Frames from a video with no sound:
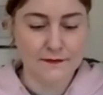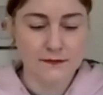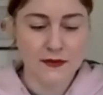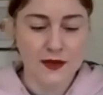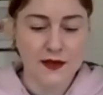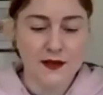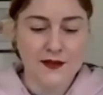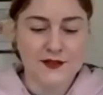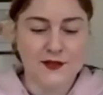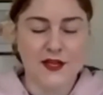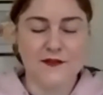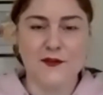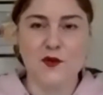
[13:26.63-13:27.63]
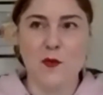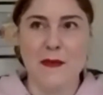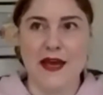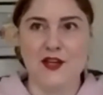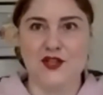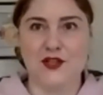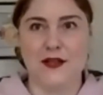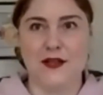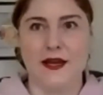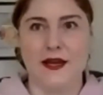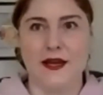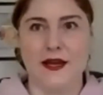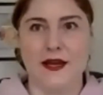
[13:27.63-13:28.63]
So if you imagine that
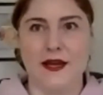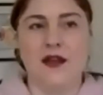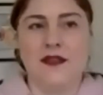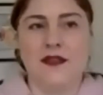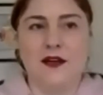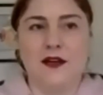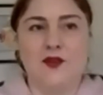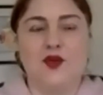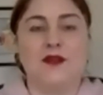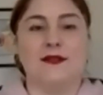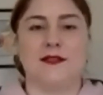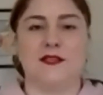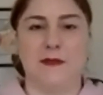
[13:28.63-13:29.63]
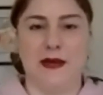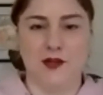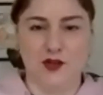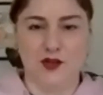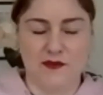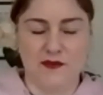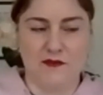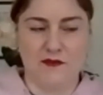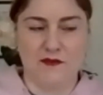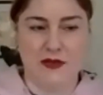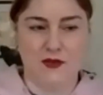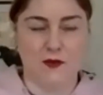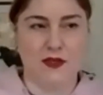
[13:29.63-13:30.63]
and I think across the spectrum of
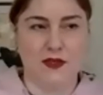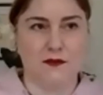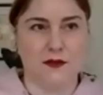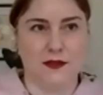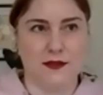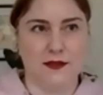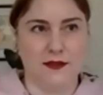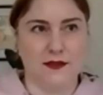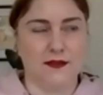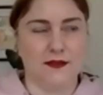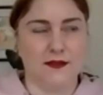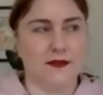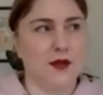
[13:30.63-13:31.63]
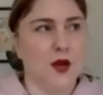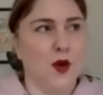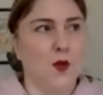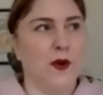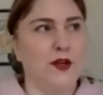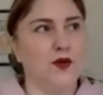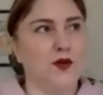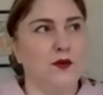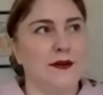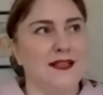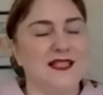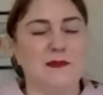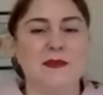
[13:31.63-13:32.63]
mental illnesses, when you're
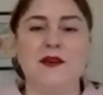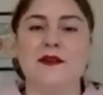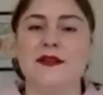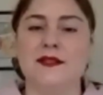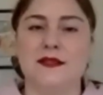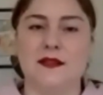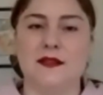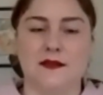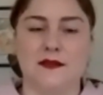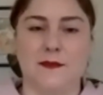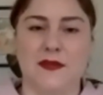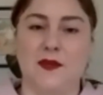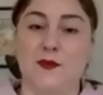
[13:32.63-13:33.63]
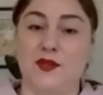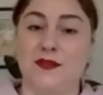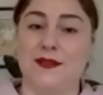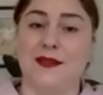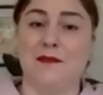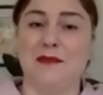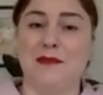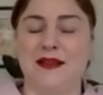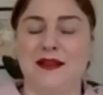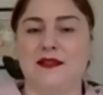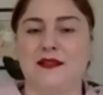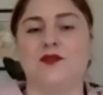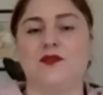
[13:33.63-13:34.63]
experiencing something which is
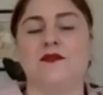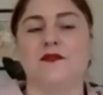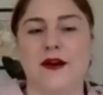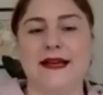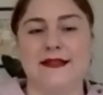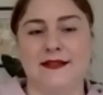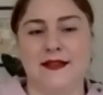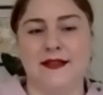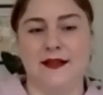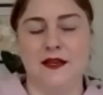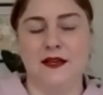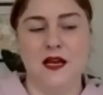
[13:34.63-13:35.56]
unpleasant or frightening,